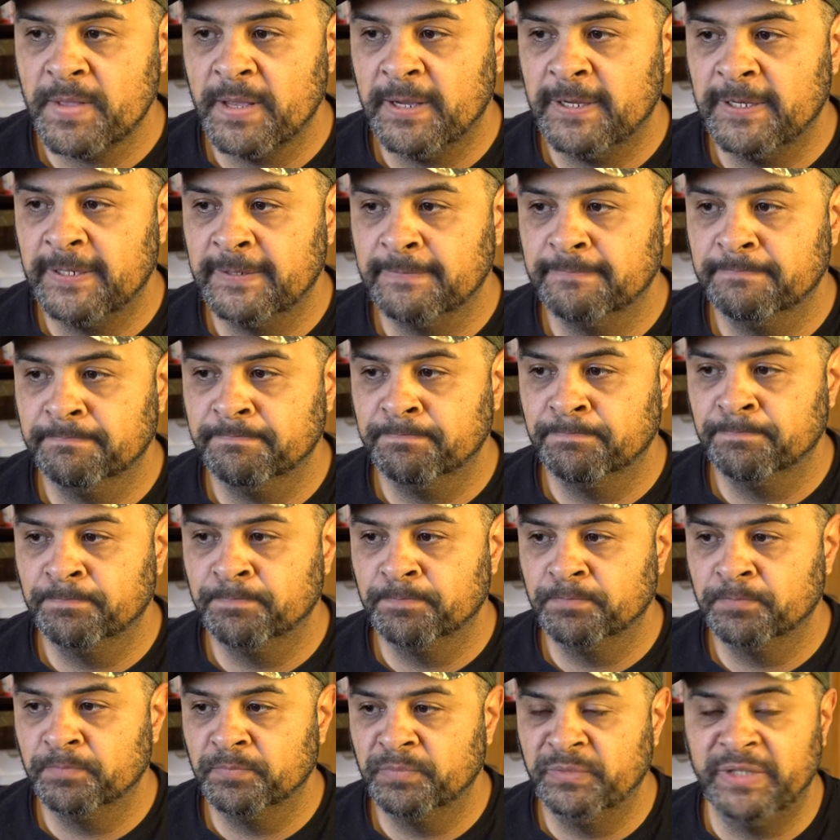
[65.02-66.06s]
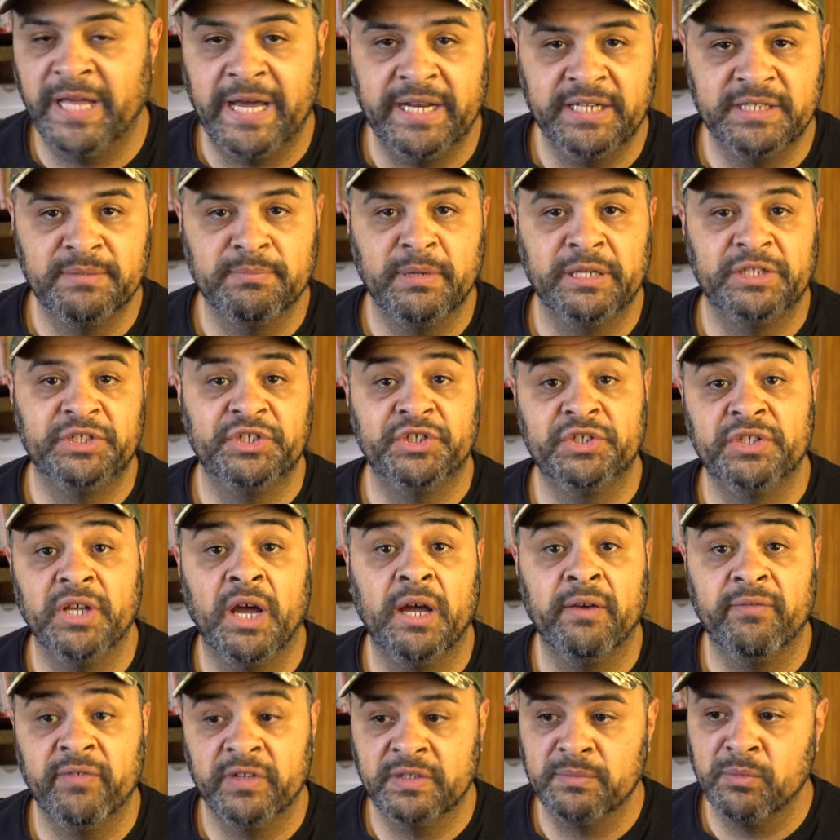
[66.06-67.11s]
um, not as much
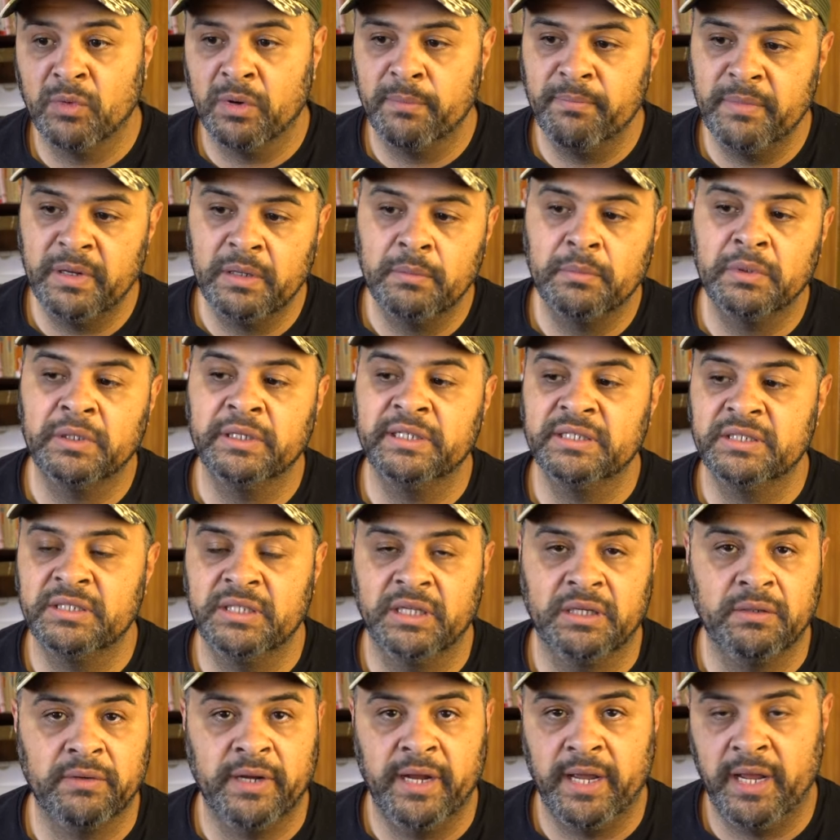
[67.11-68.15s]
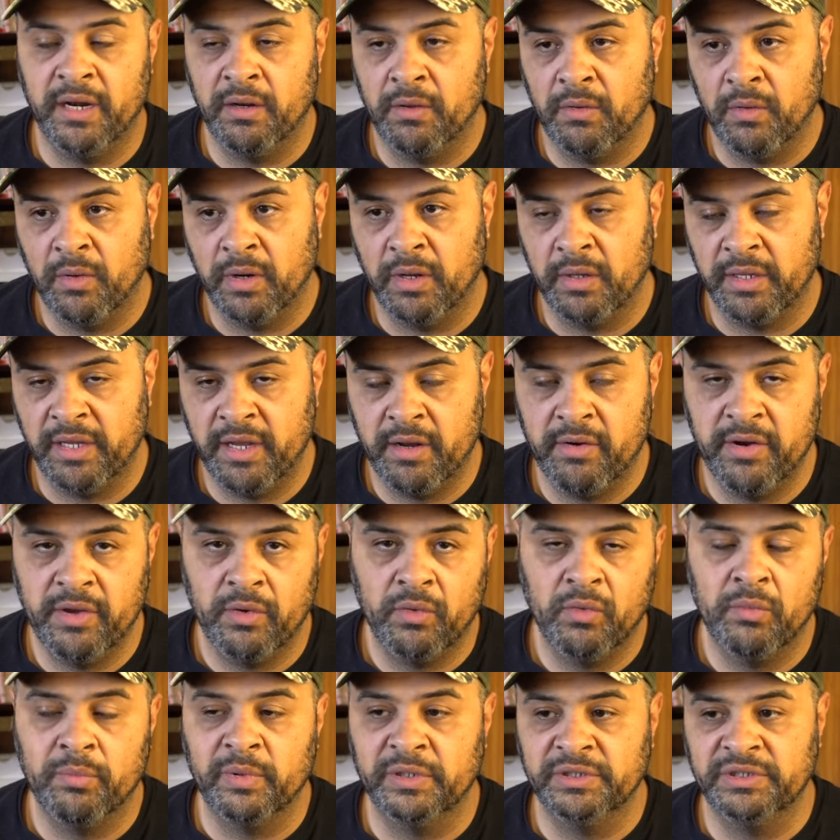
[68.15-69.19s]
stuff. It's more minimalistic, right? I don't want to carry
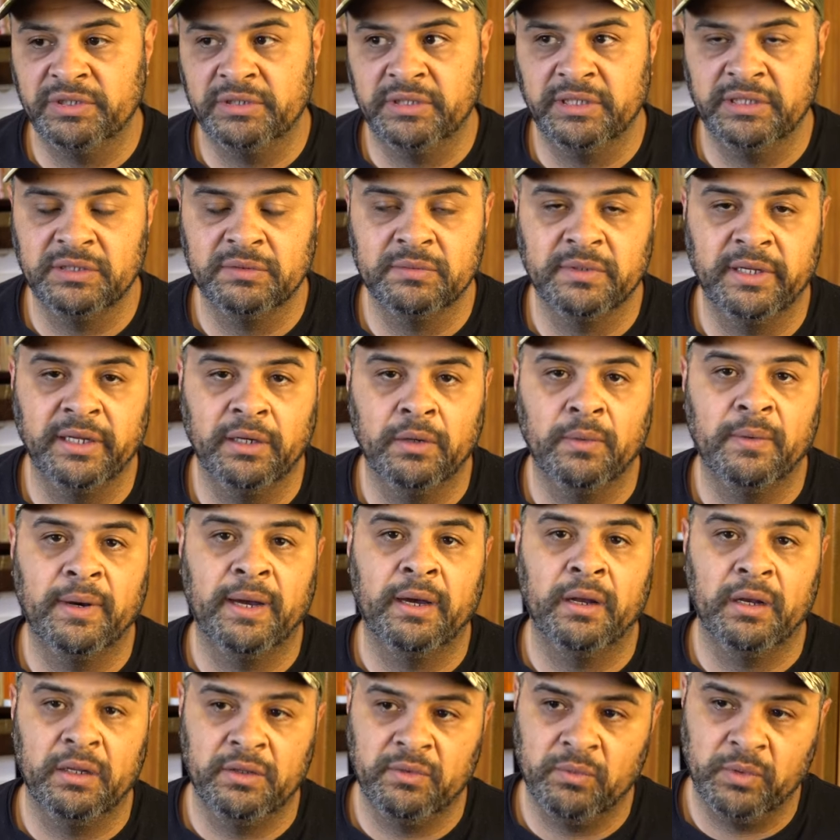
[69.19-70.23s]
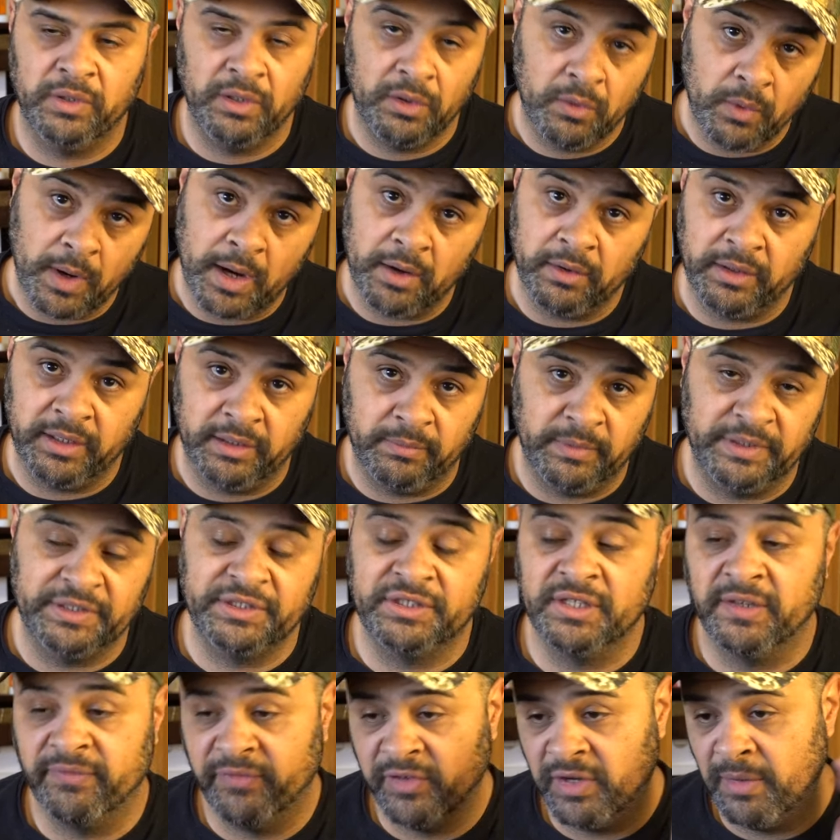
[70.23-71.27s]
a whole bunch of things when I go out. I just want to go out, get my
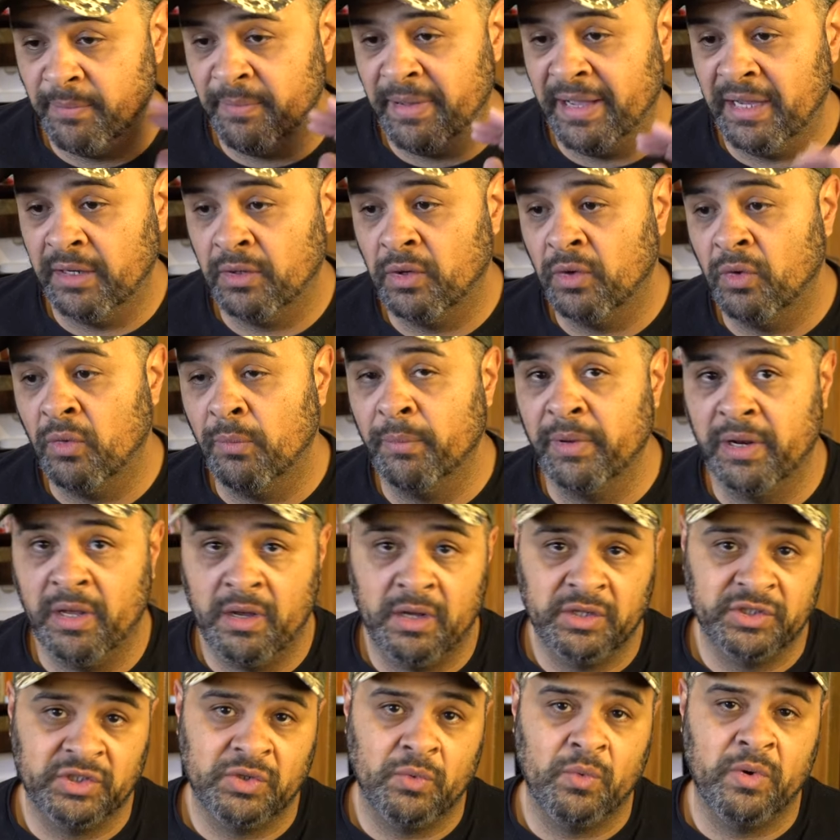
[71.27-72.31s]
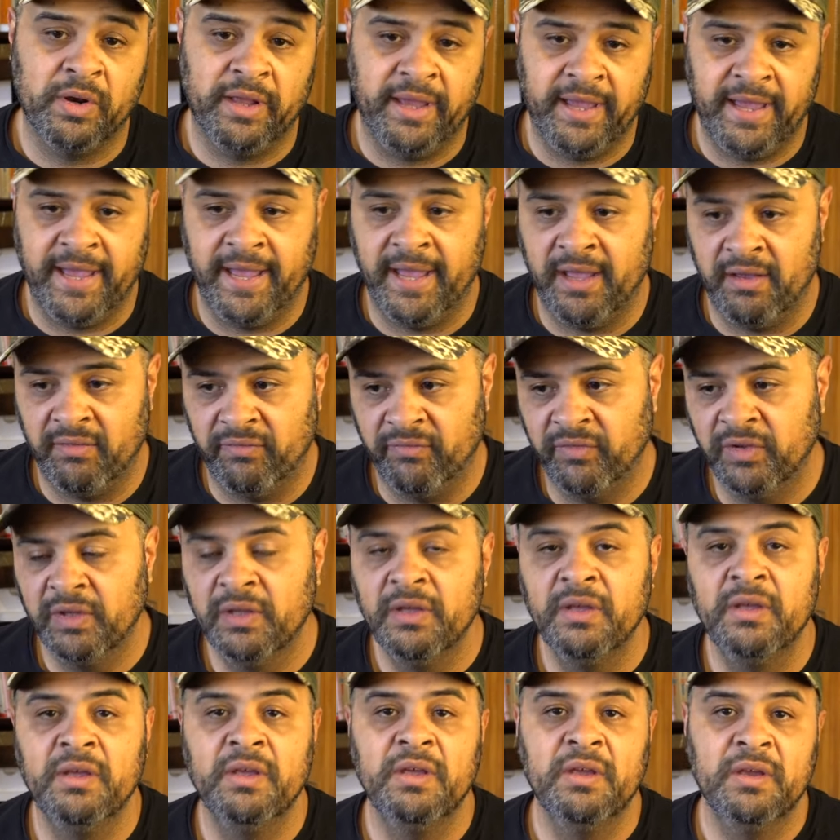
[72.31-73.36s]
stuff, come back home. But I also want to have
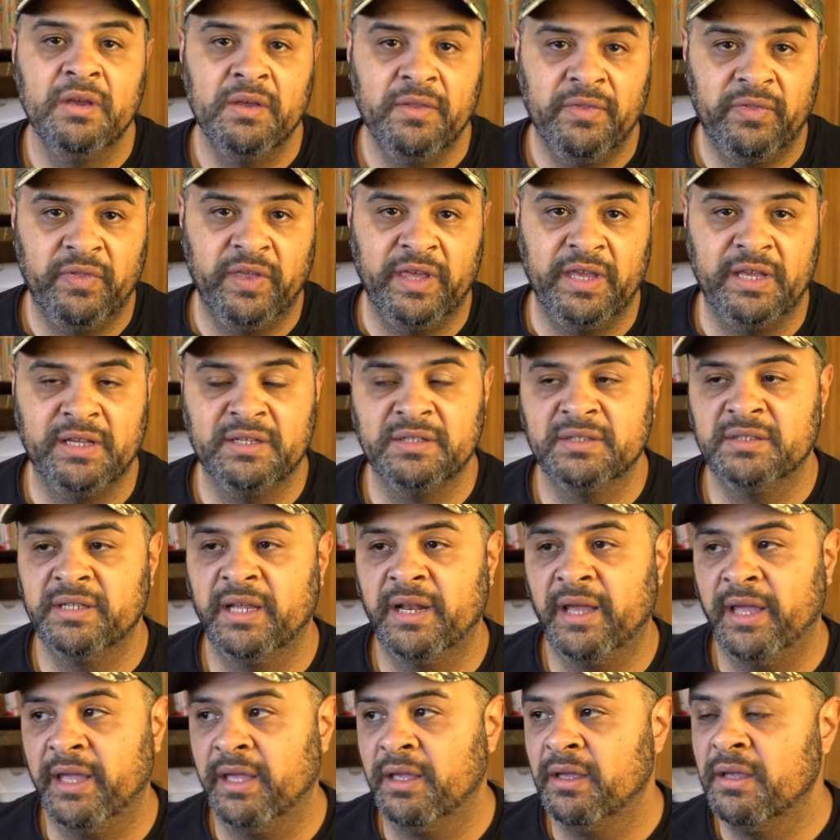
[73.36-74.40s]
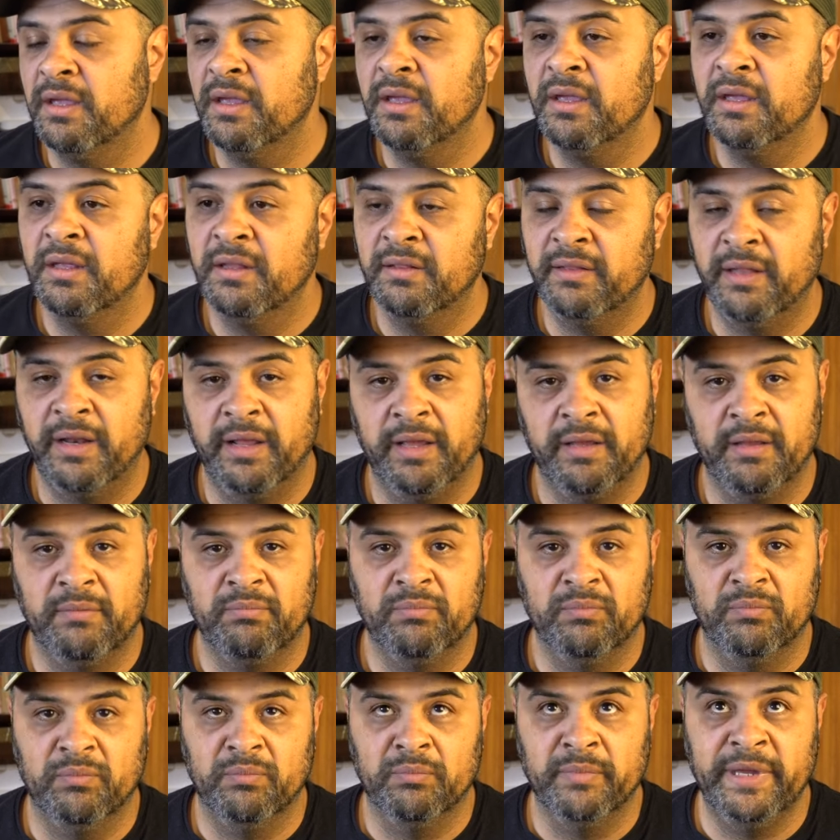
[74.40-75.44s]
things that I, that
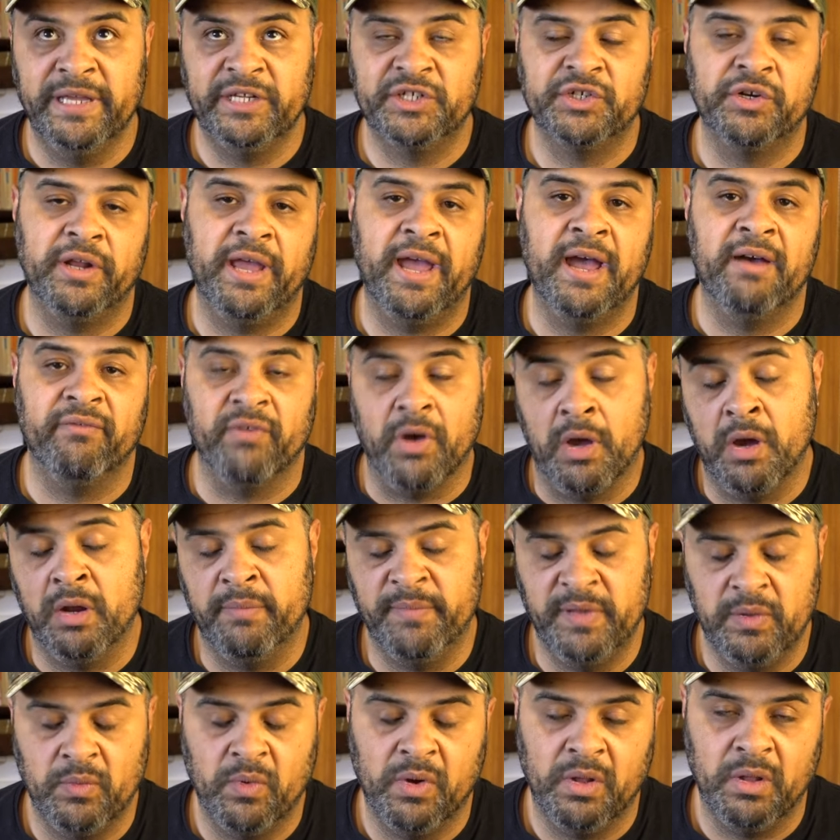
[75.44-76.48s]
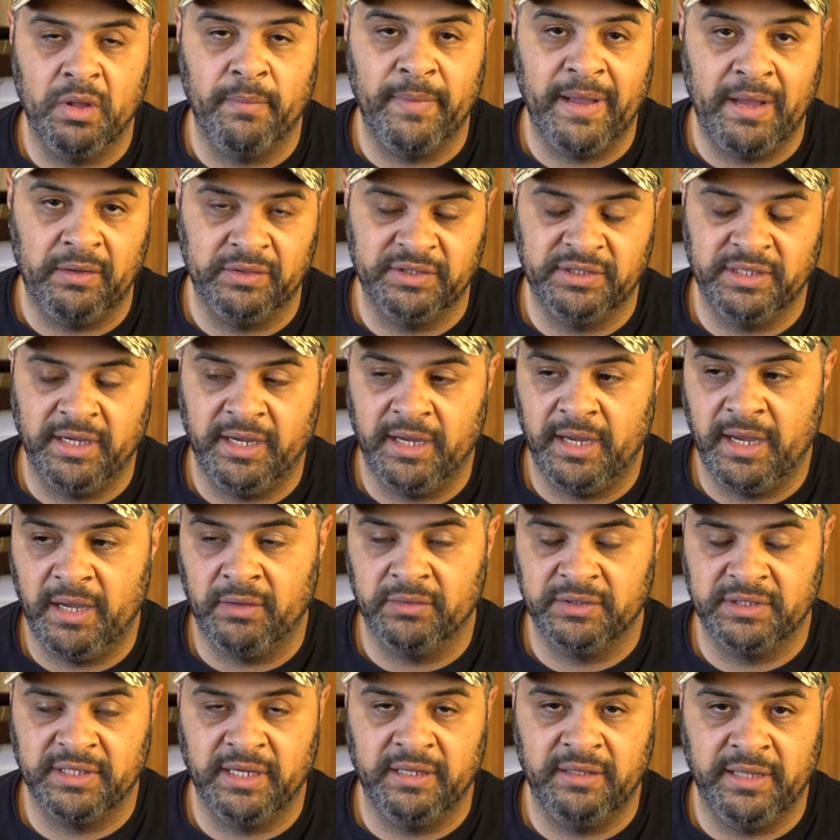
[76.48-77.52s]
I make sure to have on me while I'm outside,
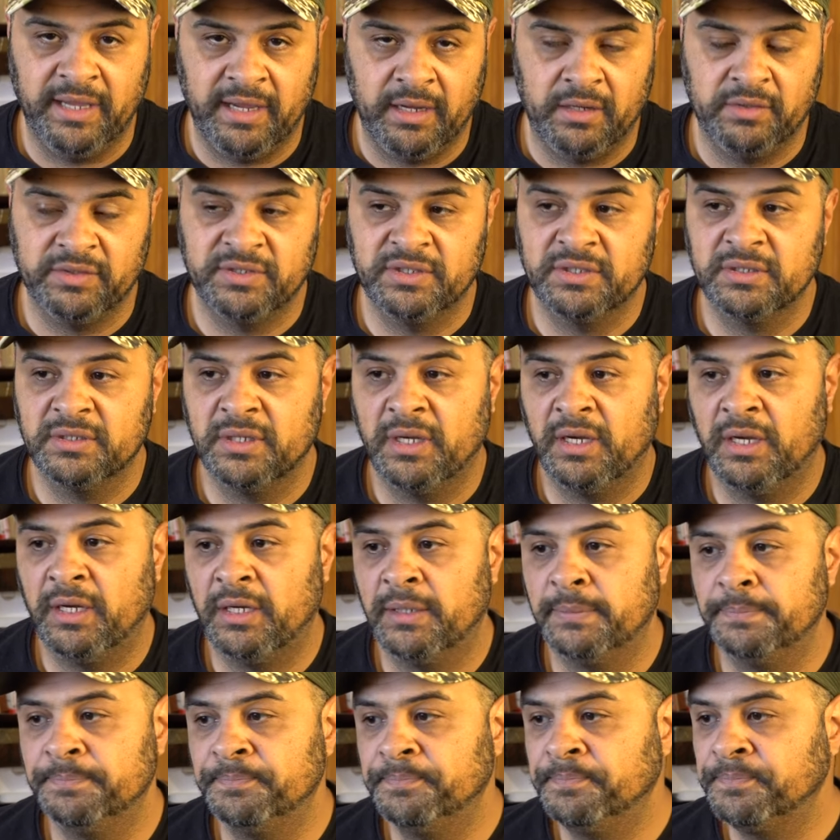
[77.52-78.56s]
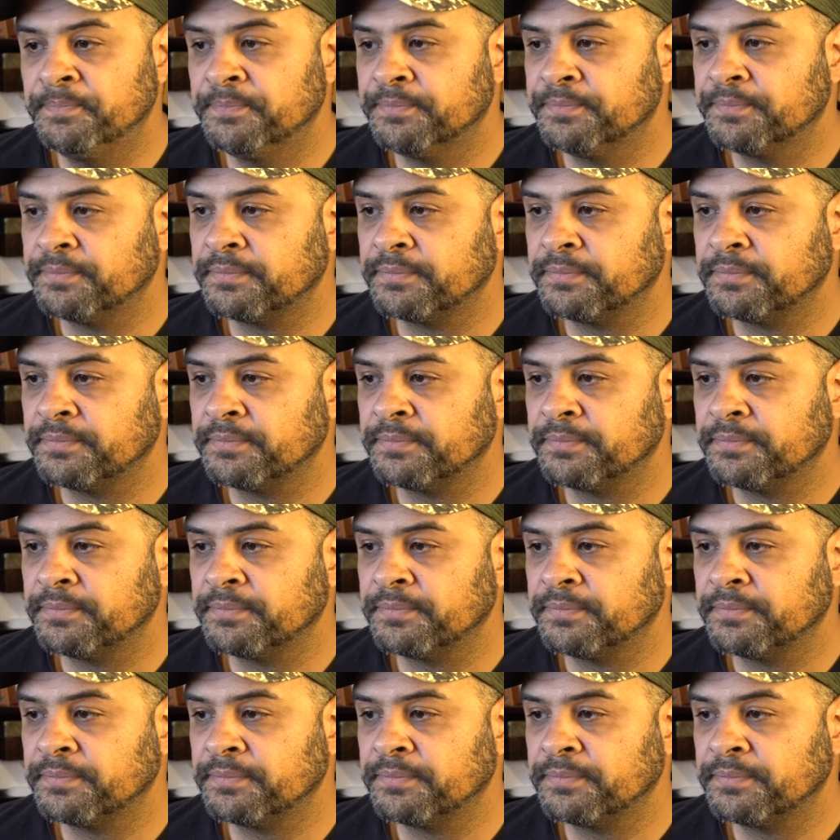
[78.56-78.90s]
outside the house um,